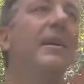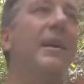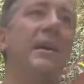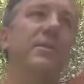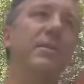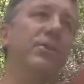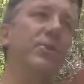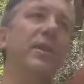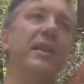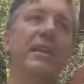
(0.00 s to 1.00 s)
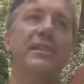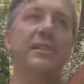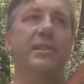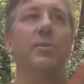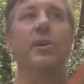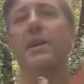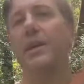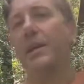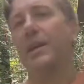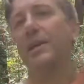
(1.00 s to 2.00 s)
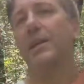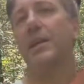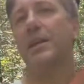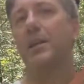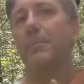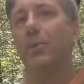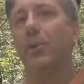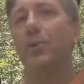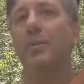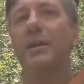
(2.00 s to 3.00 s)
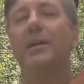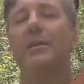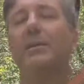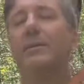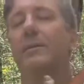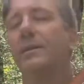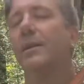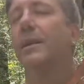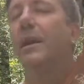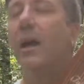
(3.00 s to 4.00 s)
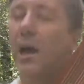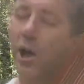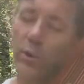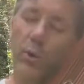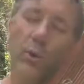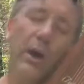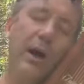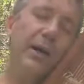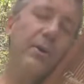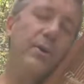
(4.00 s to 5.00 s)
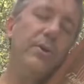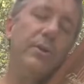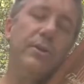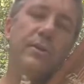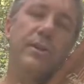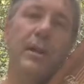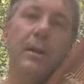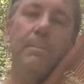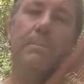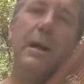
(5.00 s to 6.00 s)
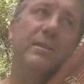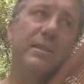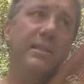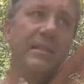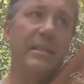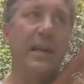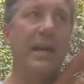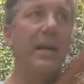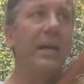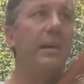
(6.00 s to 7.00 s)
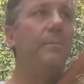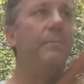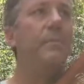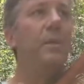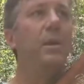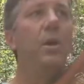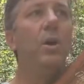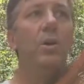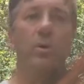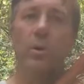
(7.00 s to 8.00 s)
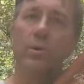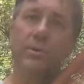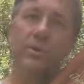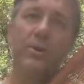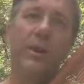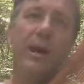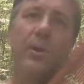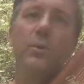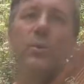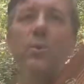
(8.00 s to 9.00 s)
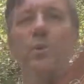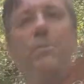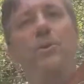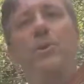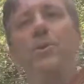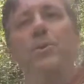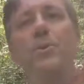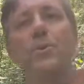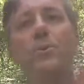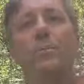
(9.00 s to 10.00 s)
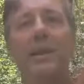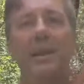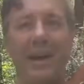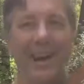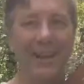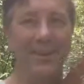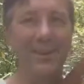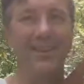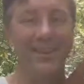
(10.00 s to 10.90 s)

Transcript: and the trees are sweetly blooming, and the wild mountain thyme grows around the blooming heather.